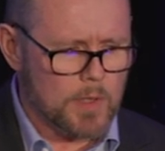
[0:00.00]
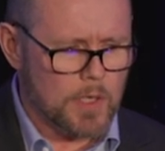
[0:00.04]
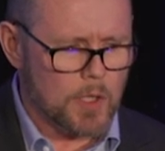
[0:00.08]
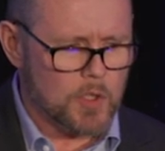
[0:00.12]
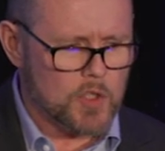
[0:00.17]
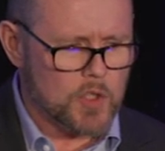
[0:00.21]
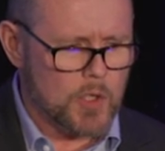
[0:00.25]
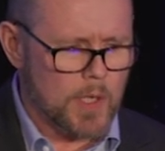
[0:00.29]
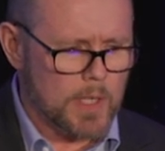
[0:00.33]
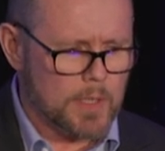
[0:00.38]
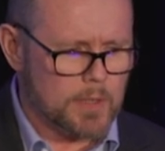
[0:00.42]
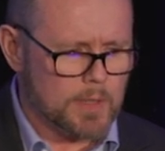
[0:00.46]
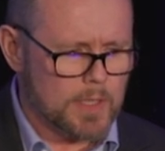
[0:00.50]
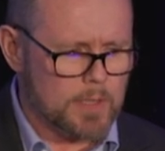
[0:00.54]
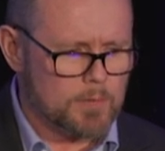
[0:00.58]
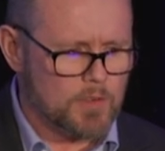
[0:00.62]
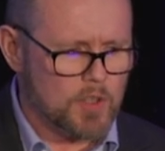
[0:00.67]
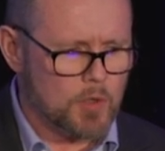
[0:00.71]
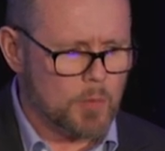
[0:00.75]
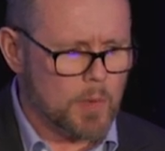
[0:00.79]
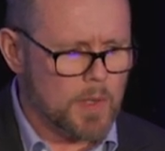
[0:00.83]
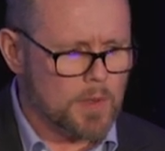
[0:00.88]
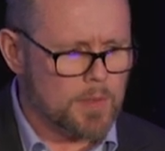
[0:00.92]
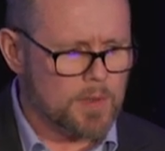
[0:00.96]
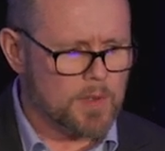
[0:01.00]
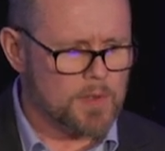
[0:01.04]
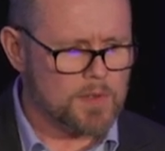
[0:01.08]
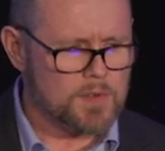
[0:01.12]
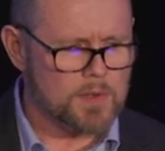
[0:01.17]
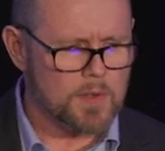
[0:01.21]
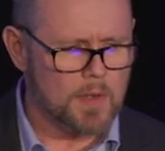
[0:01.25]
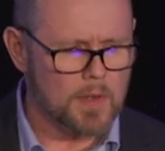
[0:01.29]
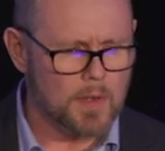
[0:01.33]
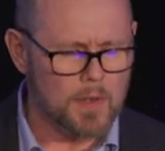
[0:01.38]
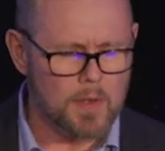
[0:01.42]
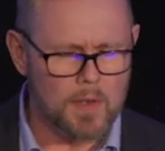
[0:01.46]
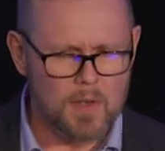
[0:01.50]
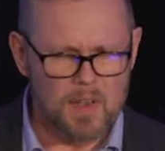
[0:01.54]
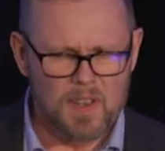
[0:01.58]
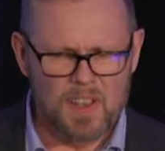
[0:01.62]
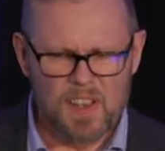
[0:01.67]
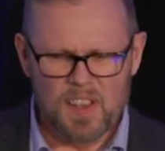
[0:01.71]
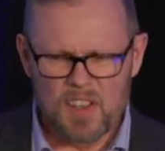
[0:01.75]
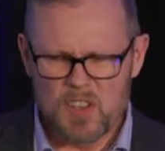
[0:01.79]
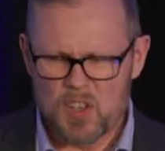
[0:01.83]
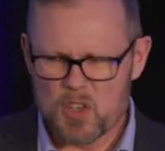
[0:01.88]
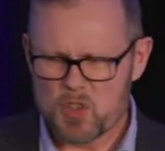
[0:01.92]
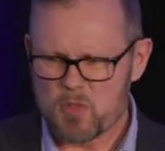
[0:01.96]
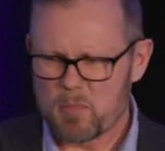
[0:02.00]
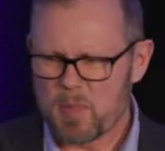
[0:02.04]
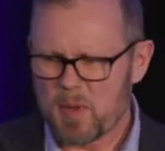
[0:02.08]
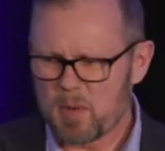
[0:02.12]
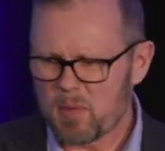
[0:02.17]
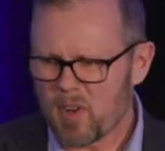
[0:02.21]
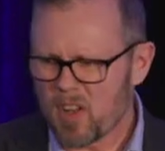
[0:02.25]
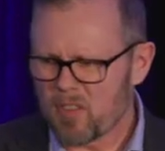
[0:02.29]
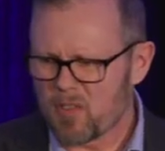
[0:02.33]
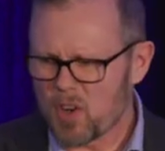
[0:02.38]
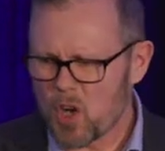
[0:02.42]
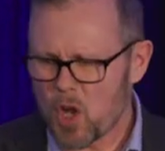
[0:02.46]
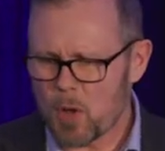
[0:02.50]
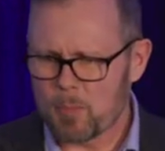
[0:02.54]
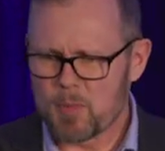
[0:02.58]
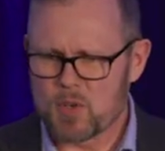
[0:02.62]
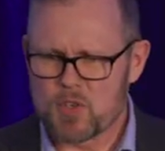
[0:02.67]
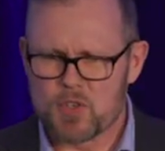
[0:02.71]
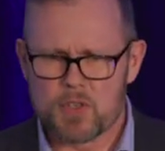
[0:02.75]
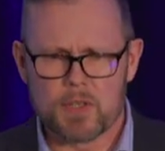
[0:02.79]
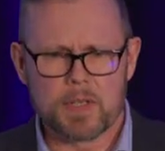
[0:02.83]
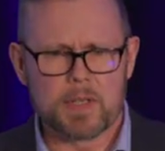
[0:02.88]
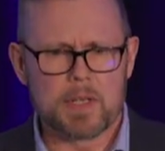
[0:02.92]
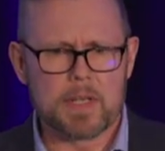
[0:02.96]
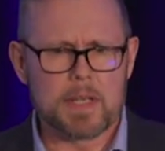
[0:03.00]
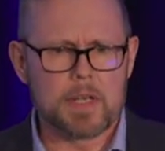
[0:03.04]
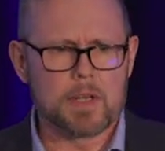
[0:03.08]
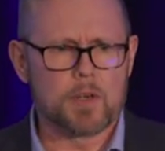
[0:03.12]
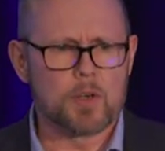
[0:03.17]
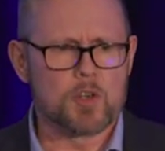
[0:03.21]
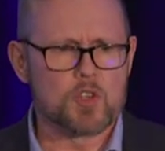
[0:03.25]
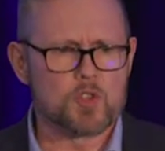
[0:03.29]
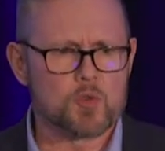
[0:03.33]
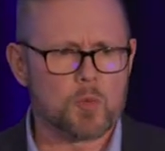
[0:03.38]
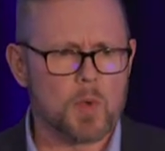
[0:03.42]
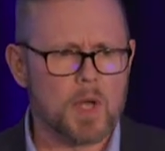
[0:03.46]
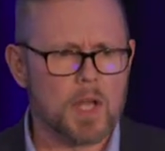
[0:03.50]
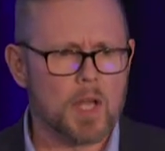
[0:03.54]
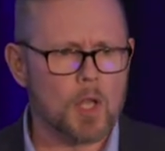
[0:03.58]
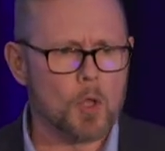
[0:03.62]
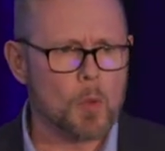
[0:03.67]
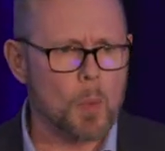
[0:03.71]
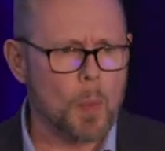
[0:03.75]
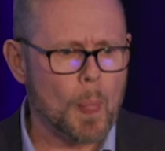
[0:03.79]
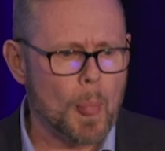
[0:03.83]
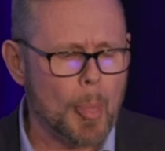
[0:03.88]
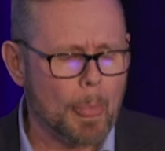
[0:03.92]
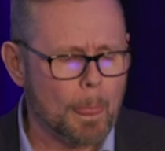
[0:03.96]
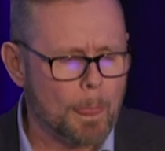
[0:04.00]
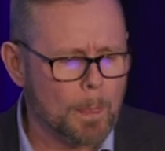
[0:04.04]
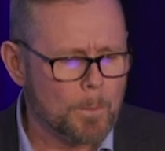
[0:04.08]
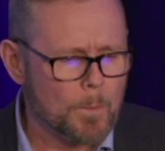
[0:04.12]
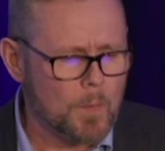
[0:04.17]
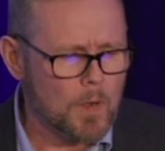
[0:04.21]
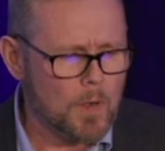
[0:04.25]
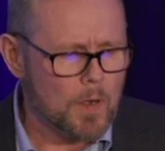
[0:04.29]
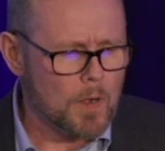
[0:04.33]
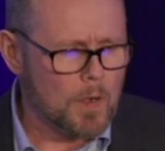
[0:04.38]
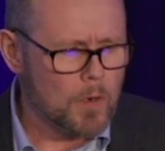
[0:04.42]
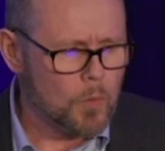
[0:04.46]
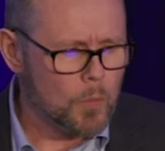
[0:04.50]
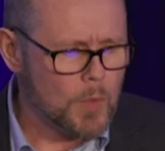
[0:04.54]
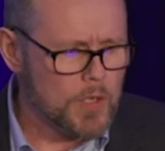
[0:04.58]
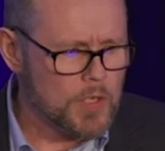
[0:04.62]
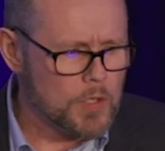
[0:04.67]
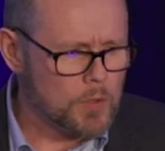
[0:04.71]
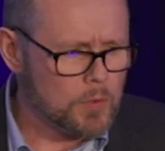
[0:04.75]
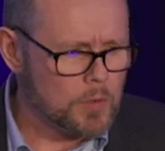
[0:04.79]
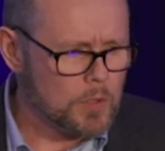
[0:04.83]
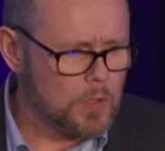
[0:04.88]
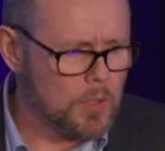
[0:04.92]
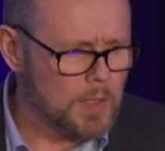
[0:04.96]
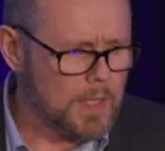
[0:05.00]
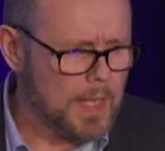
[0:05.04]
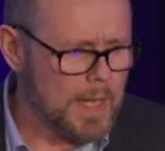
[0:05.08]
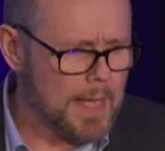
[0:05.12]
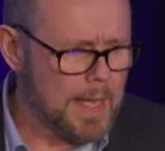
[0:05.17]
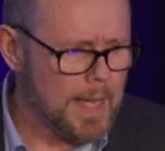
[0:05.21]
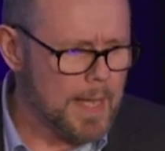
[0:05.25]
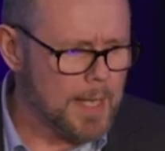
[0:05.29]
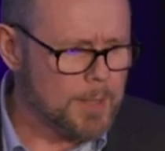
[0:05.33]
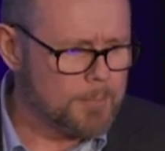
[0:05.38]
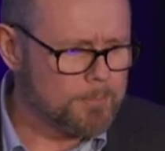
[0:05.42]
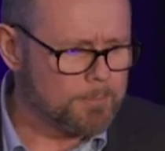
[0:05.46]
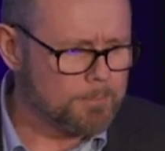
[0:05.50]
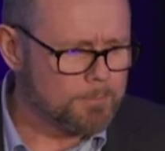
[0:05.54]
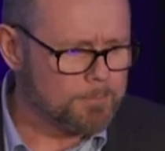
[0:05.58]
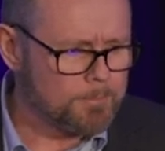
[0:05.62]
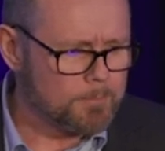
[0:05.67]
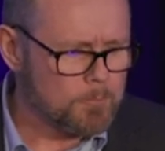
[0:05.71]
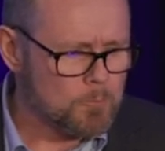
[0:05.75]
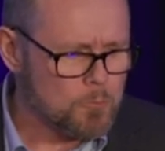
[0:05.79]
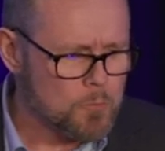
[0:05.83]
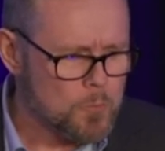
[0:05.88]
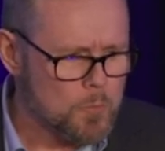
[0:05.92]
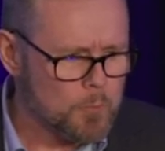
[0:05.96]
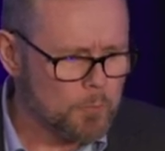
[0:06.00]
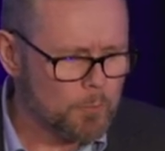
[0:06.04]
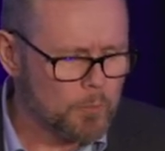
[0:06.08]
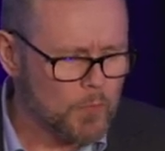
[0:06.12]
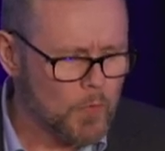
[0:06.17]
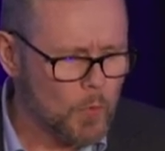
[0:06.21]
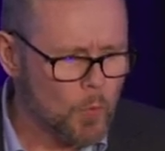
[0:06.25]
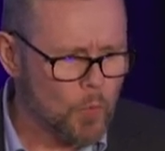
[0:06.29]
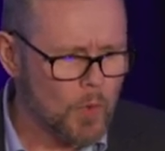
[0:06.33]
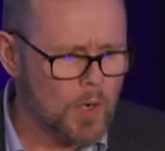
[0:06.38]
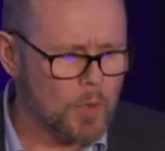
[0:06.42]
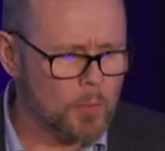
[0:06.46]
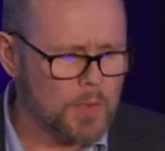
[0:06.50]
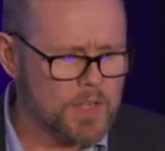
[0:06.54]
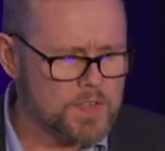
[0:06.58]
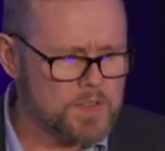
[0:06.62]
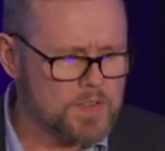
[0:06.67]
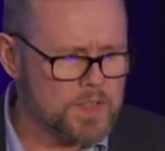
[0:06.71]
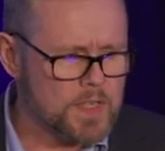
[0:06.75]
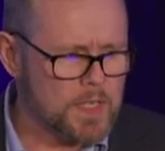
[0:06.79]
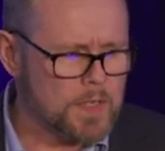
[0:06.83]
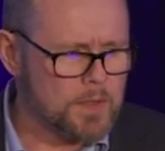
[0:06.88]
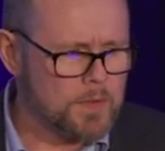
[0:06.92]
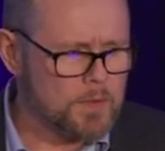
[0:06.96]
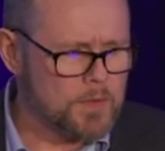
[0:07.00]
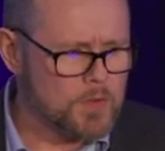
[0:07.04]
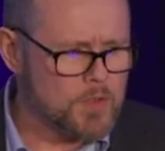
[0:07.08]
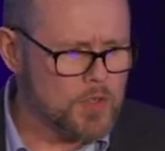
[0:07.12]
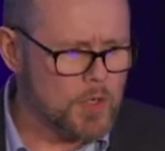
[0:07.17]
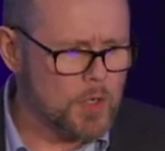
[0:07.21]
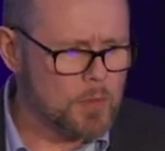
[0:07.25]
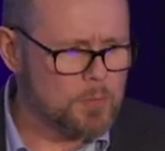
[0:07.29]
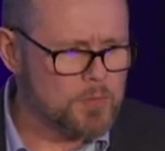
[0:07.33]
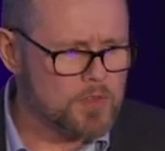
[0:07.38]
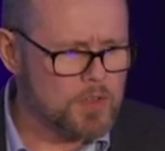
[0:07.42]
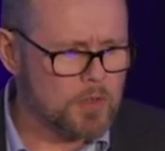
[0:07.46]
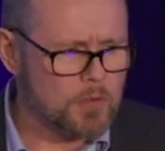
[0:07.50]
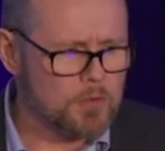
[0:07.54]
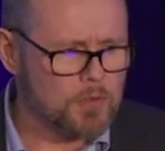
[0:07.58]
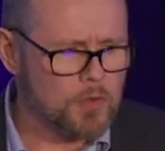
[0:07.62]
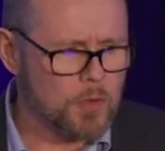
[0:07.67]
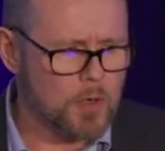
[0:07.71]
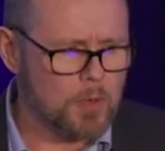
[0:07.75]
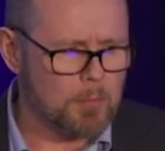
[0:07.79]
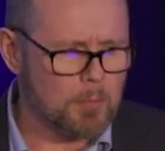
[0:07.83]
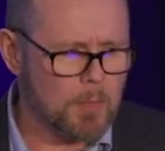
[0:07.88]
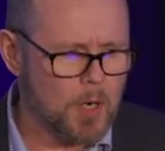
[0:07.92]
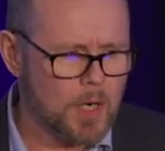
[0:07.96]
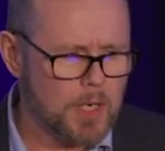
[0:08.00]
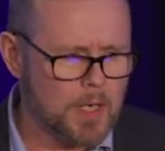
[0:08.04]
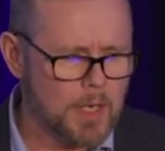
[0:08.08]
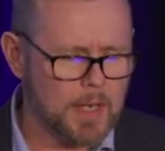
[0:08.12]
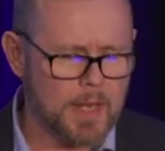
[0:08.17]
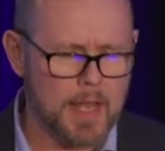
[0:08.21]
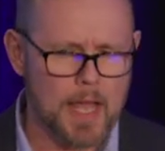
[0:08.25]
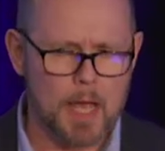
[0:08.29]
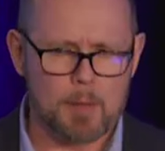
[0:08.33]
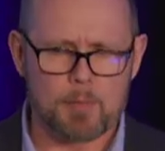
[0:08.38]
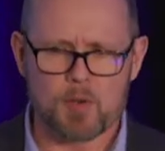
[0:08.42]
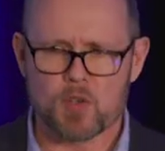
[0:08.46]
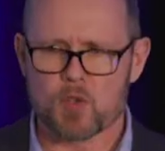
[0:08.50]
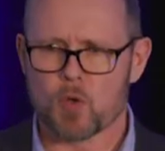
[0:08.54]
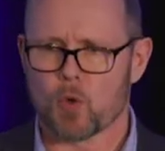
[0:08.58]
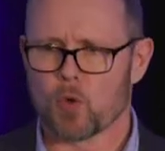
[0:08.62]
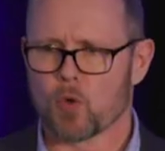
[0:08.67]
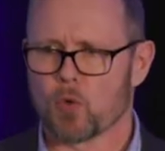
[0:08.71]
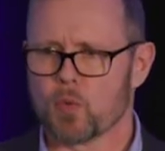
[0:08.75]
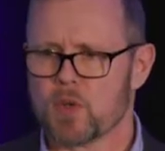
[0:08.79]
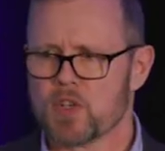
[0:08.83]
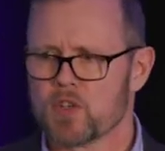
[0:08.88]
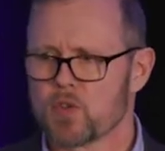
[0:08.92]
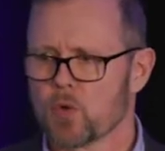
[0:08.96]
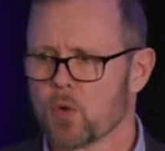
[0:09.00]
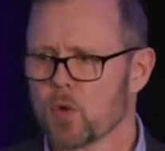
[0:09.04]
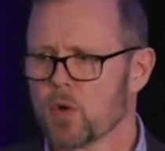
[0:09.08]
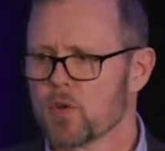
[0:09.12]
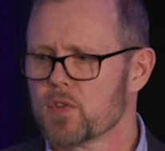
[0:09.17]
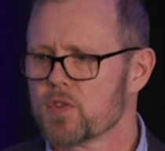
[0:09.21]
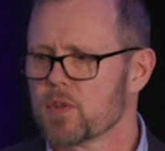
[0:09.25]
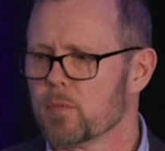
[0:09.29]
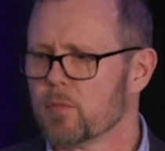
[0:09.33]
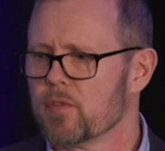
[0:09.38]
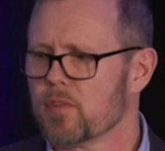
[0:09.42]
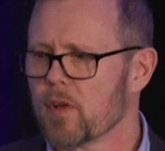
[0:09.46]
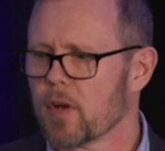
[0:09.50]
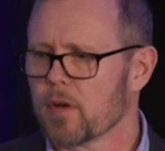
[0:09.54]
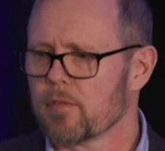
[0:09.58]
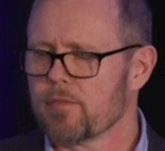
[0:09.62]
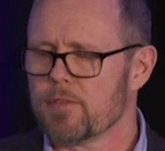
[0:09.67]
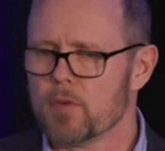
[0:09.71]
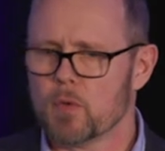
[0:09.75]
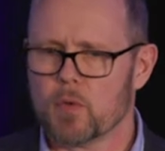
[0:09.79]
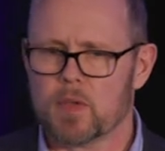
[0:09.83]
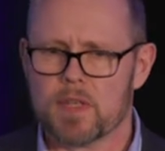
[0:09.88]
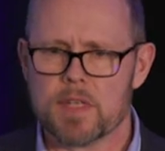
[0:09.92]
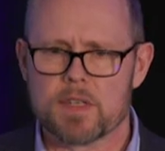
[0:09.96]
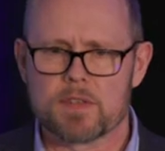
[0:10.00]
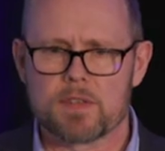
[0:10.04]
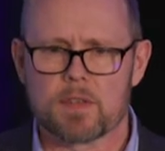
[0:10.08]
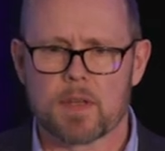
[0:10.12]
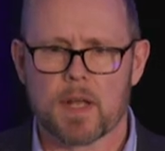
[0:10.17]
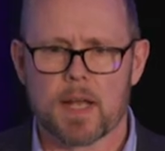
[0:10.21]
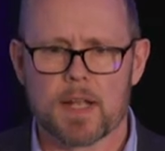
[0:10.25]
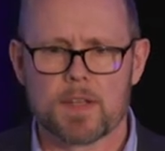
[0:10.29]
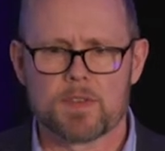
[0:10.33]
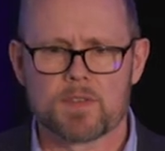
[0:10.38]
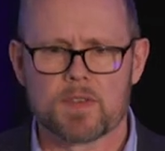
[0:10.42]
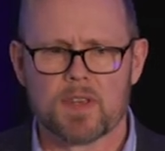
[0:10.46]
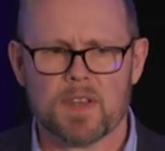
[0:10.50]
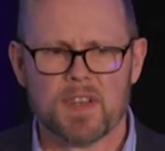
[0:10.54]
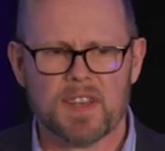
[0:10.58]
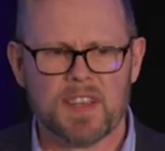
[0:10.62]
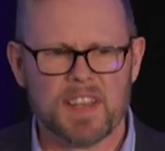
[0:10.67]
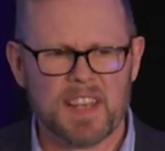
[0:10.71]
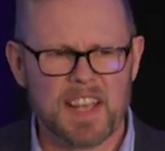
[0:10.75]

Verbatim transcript: what I'll try and leave you with is there's a bit of an opportunity here as well uh, when you look at where we sit in terms of sort of market cap and total resource, and we've got a few of these slides.